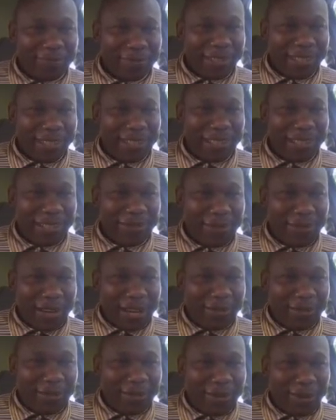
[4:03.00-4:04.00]
This is
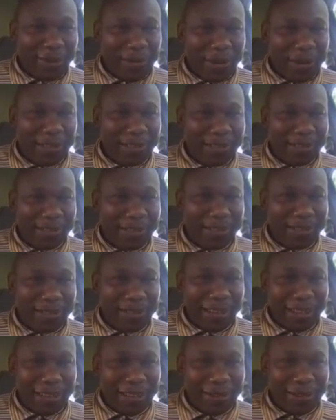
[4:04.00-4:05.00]
where you come and,
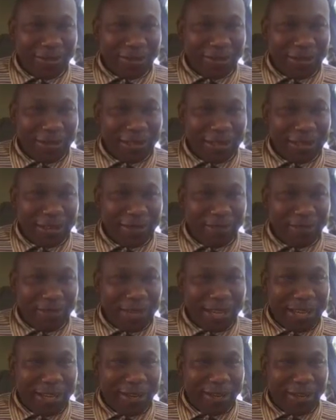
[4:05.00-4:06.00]
and you know,
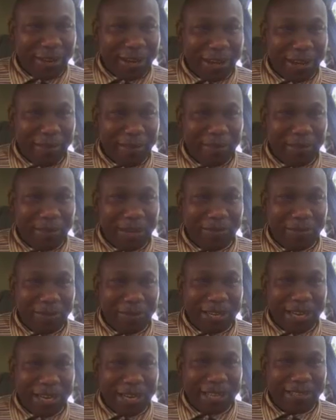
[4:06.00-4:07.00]
make your campaign,
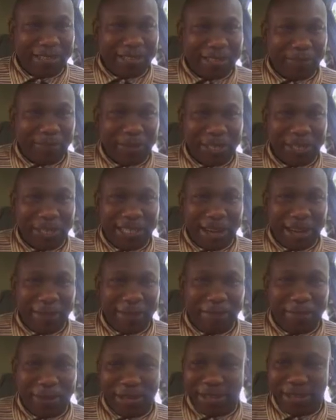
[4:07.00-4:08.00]
whether it is page
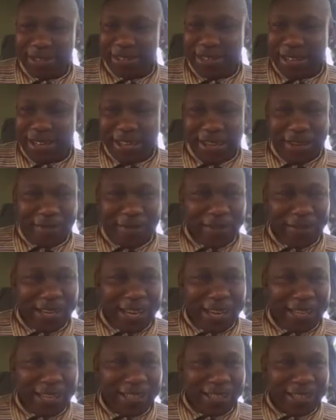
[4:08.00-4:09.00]
campaign,
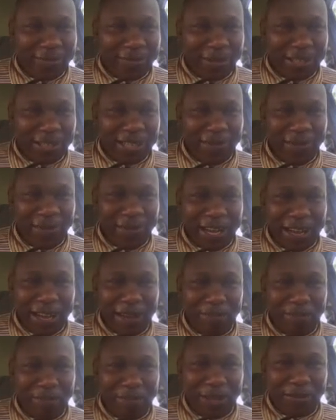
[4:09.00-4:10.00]
whether it is whatever
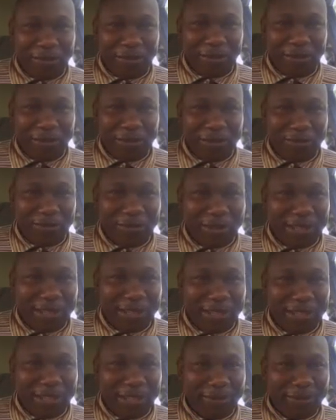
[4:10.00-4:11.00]
campaign you want to make.
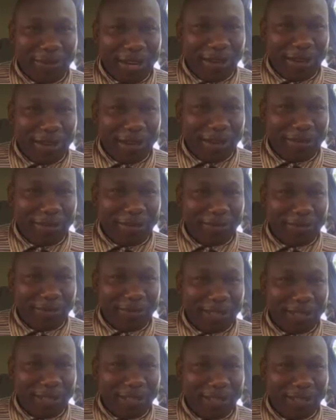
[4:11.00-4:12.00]
This is where you are going to
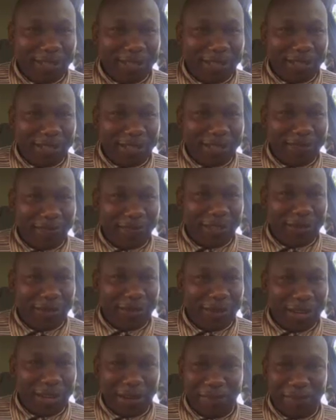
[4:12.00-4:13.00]
make it. This
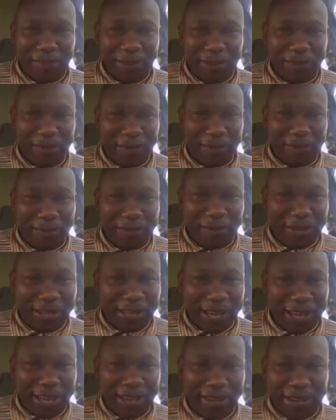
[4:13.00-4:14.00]
video campaign for you
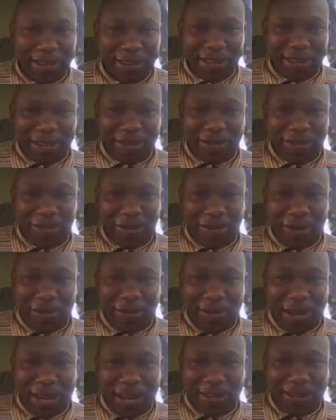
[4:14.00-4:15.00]
here. You
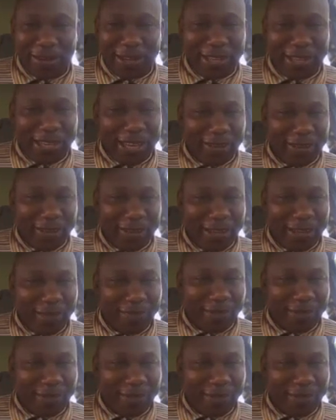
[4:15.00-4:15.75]
come here, you click another